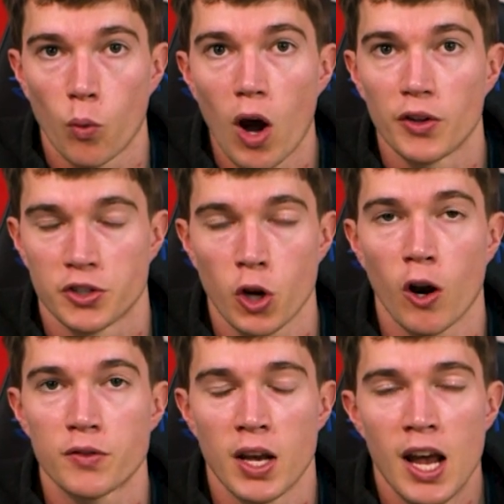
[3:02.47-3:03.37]
well
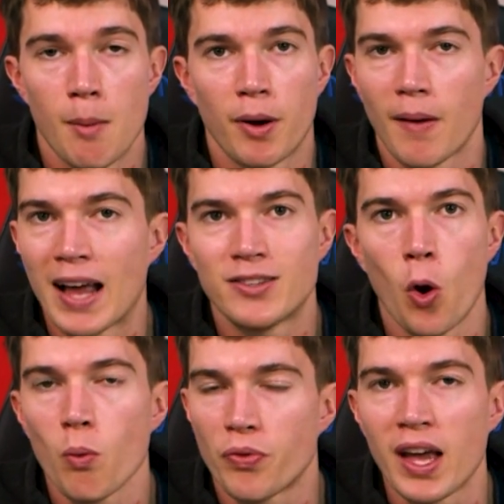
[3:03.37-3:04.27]
deserved, but I
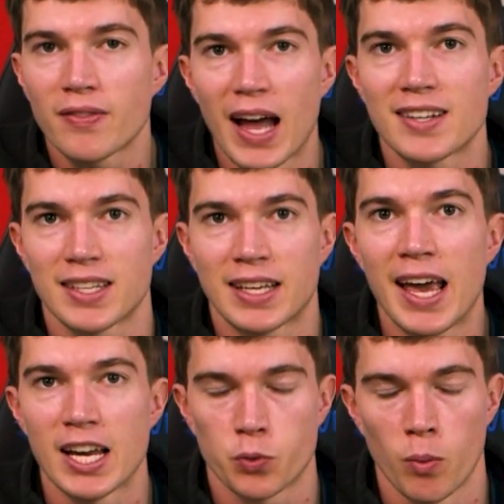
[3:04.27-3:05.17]
don't think that's the
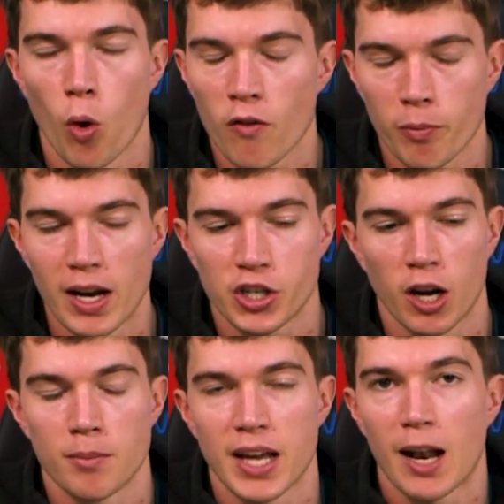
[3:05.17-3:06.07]
case. When more information
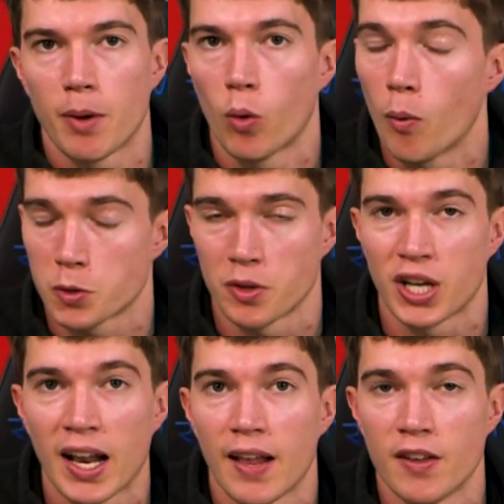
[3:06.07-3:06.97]
comes out about what was
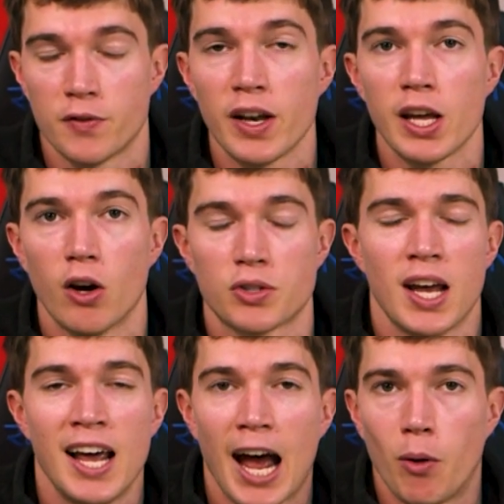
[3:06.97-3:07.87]
presented in these
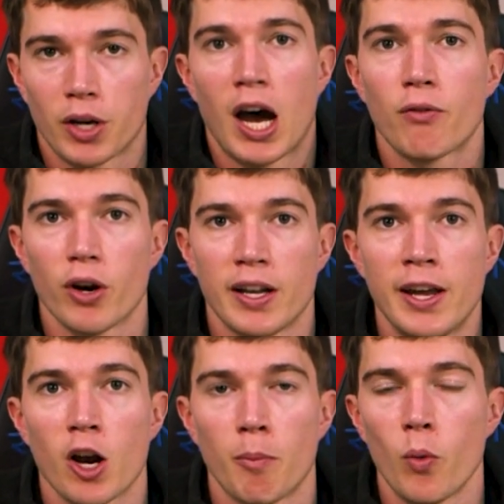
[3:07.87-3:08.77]
videos, I will cover it
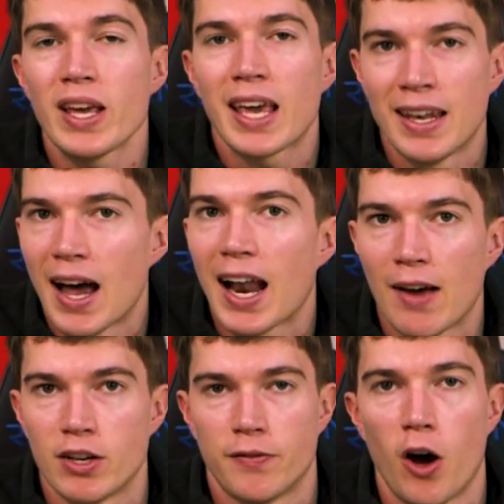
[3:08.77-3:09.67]
here, but we cannot
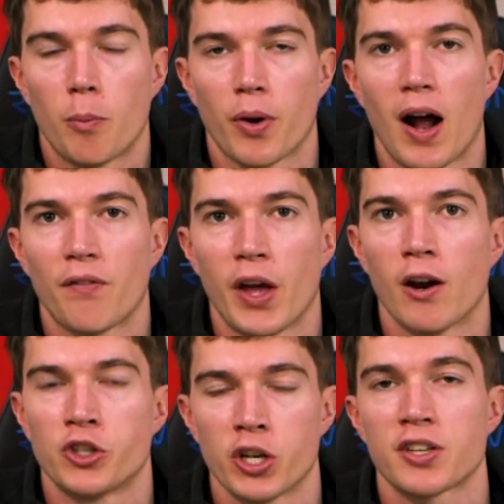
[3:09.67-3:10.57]
have a developer out
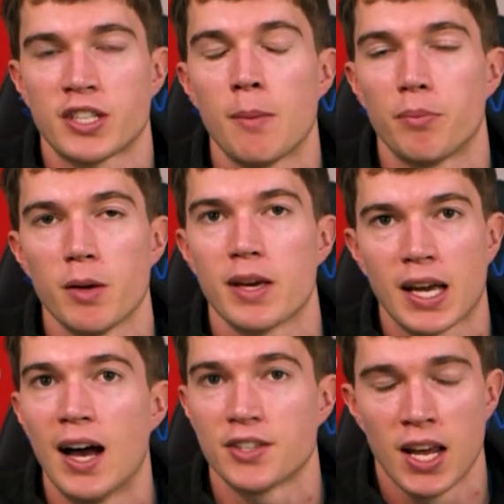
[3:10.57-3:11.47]
there just simply
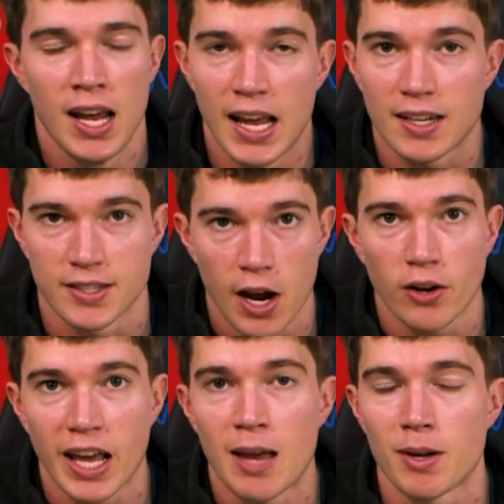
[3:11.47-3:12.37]
because it's
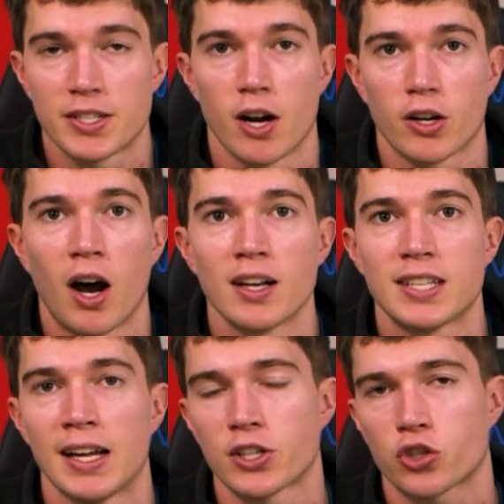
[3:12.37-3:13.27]
their game, it's their
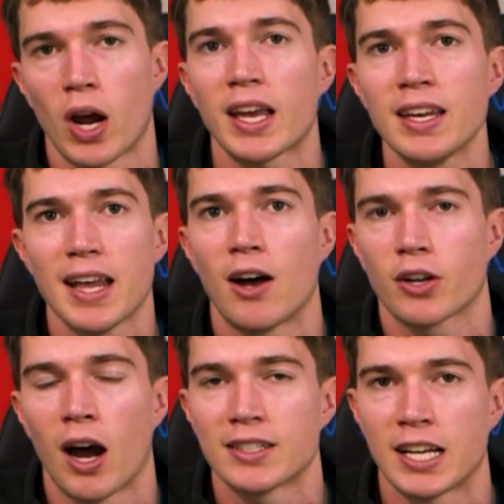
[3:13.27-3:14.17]
content, striking
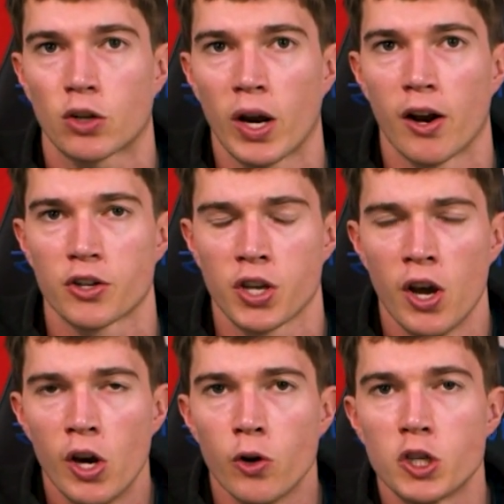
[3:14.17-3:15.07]
down content creators
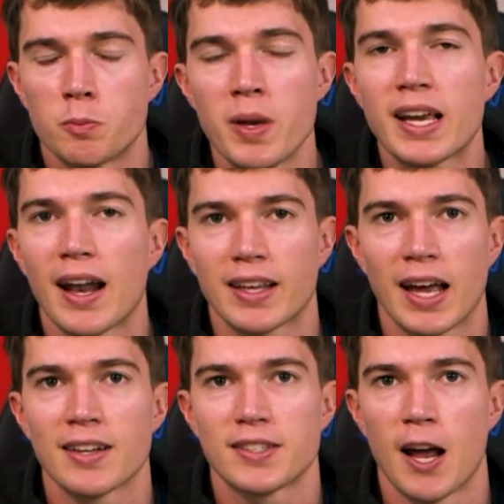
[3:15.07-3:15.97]
who speak out
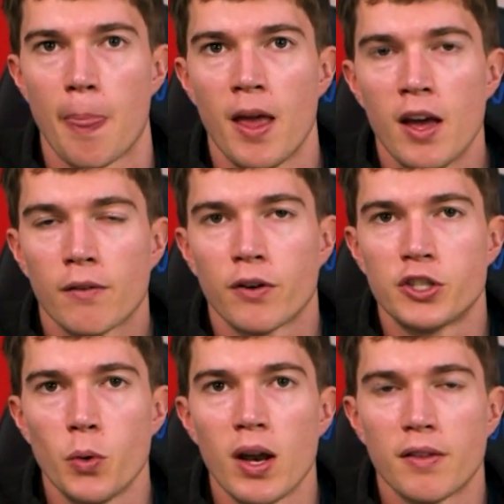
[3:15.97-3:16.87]
against them for
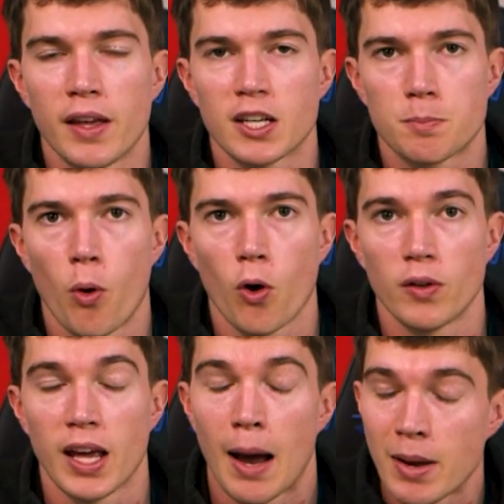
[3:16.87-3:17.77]
doing things
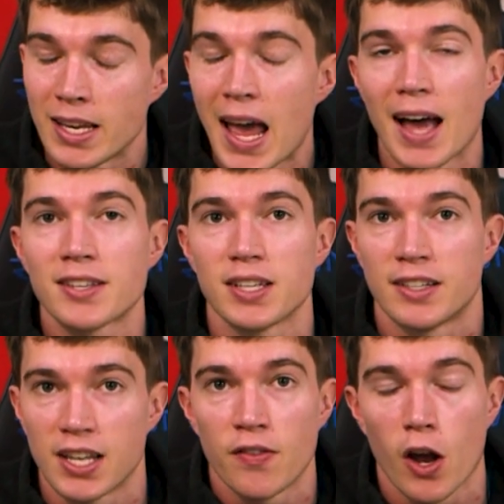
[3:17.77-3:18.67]
poorly. I mean, yes,
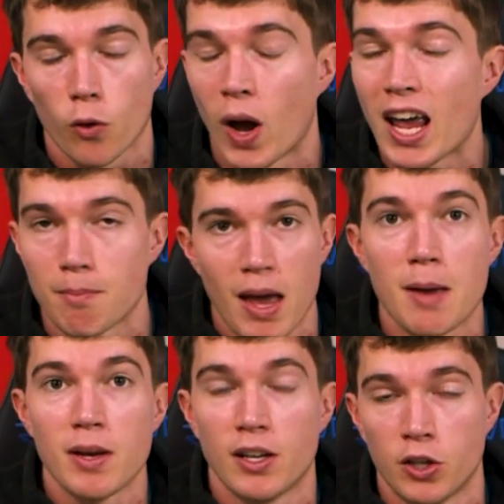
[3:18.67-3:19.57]
it's in their right
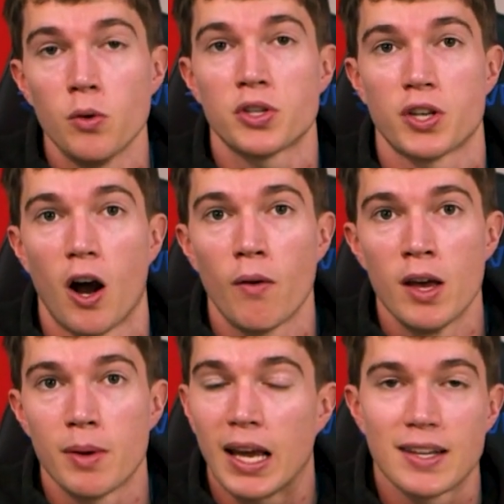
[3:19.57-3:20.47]
maybe to do so
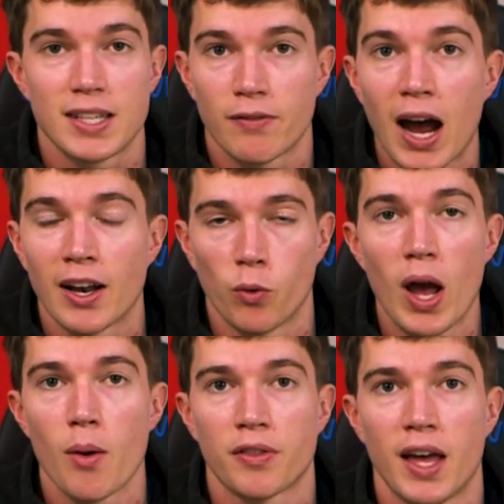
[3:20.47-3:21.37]
because they've gotten
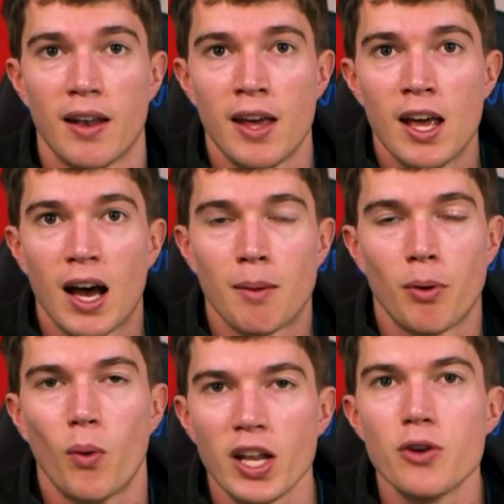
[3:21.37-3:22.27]
away with it,
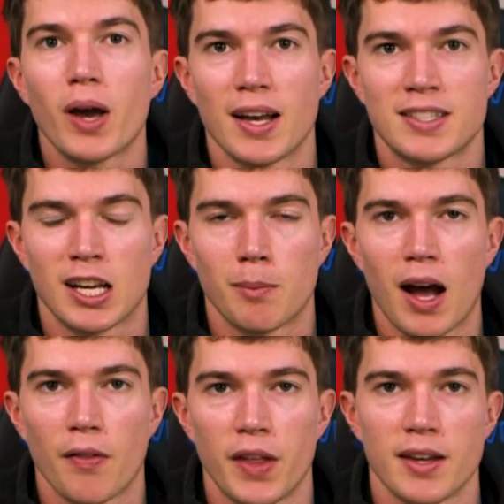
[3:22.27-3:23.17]
but what do you guys think
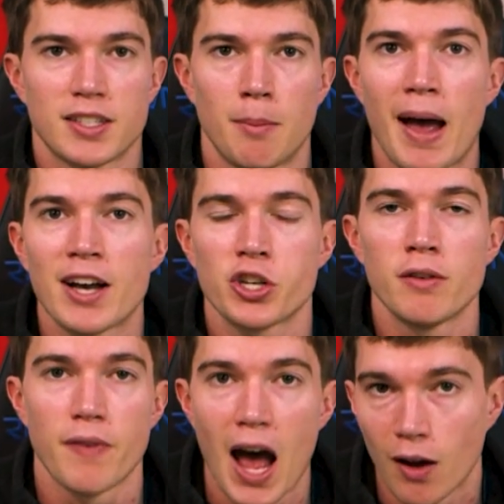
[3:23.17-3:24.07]
about this?
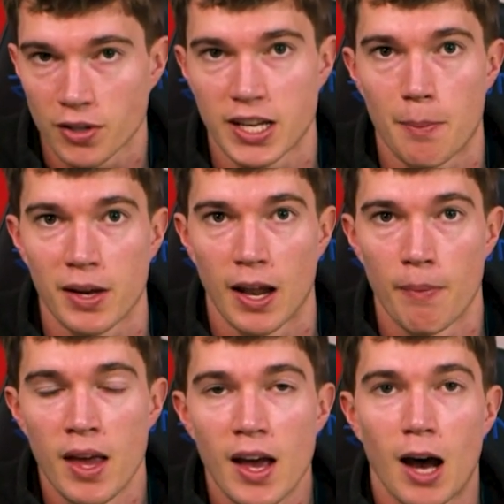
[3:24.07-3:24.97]
Imagine Valve stepping
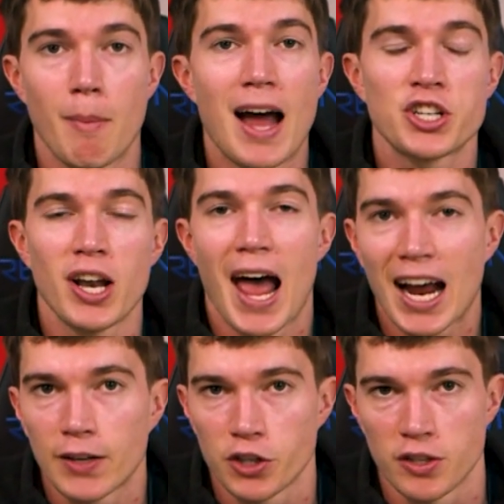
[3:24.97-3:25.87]
in, imagine
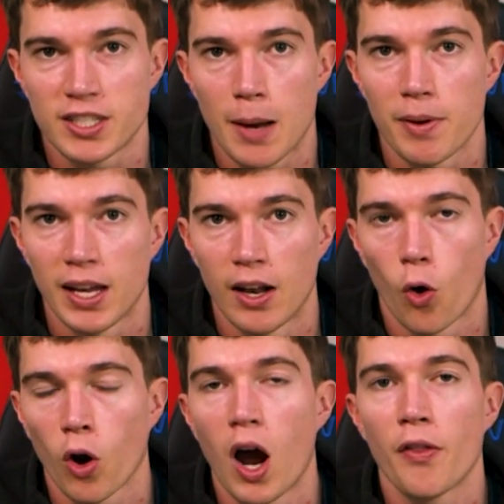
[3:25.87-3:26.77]
Activision stepping in,
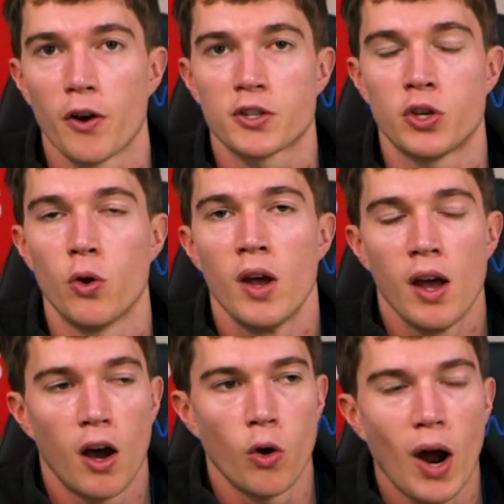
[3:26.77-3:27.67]
or others who
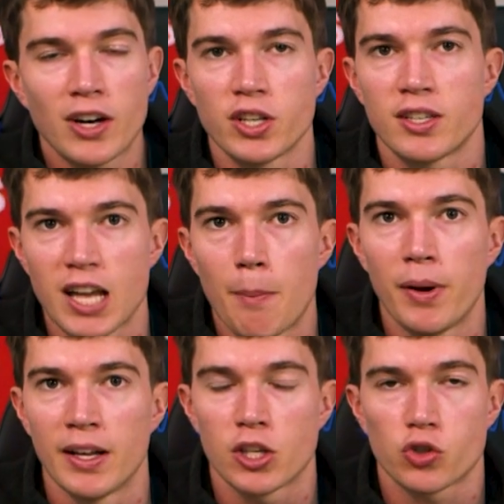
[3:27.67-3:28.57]
actually
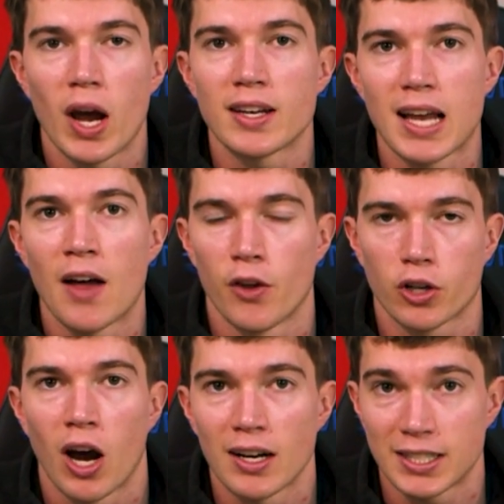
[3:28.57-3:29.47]
step in and strike down
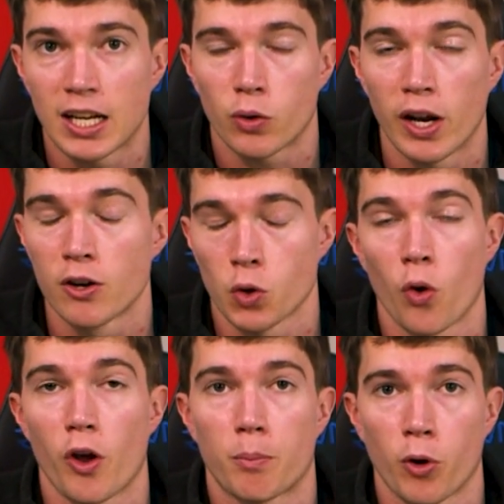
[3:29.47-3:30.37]
their content creators
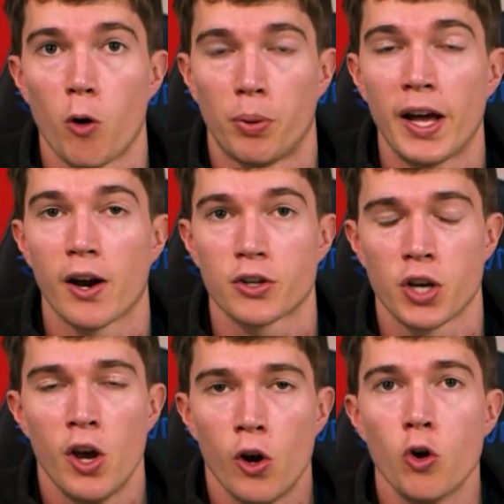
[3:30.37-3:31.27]
or their pro
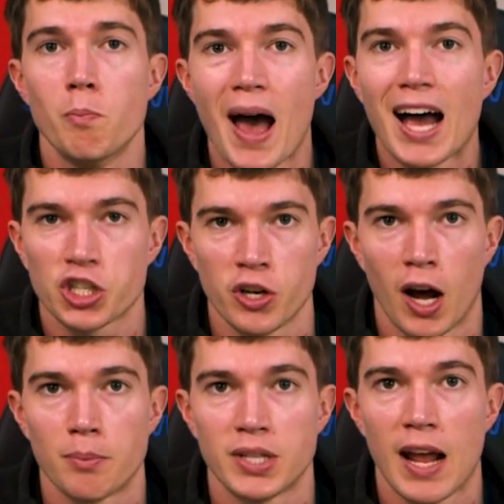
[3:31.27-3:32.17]
players who bash an
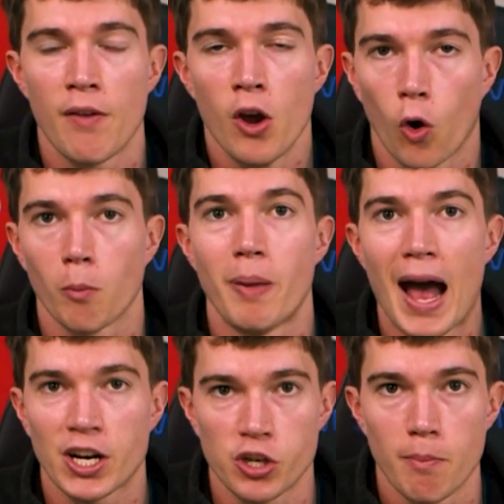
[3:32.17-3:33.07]
update or
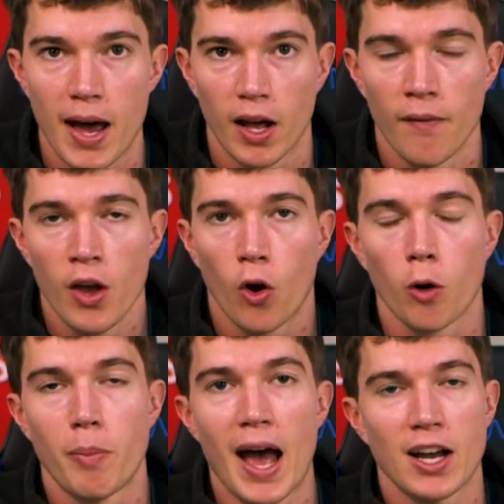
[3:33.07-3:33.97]
bash a meta
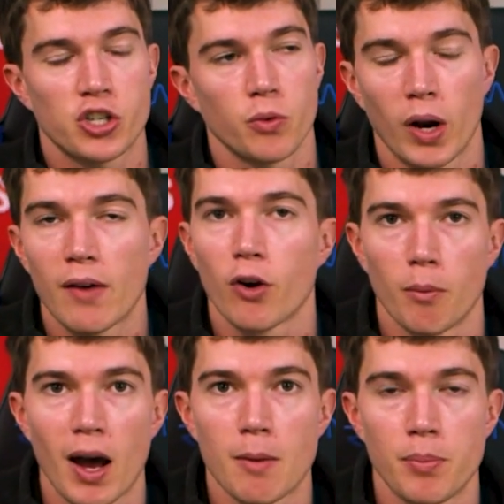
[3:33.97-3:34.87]
or bash whatever
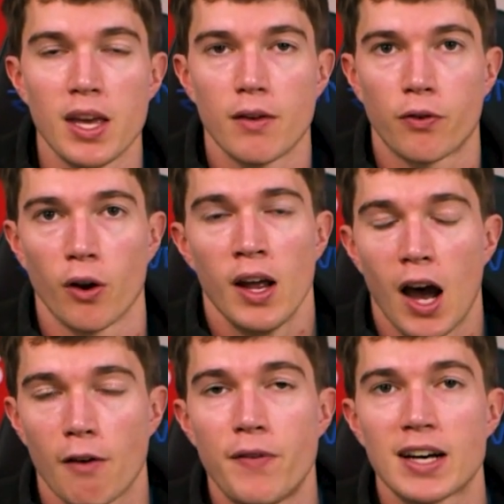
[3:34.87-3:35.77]
it might be for
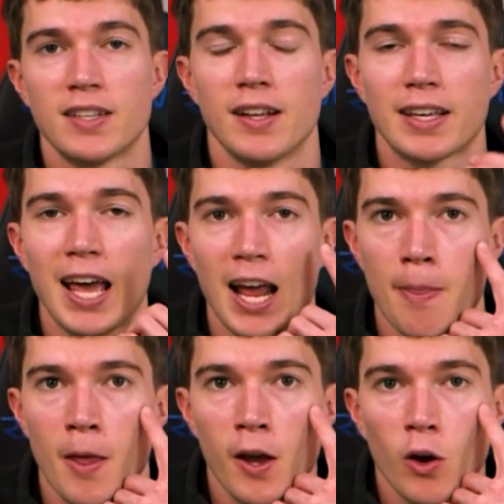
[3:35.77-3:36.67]
affecting the game.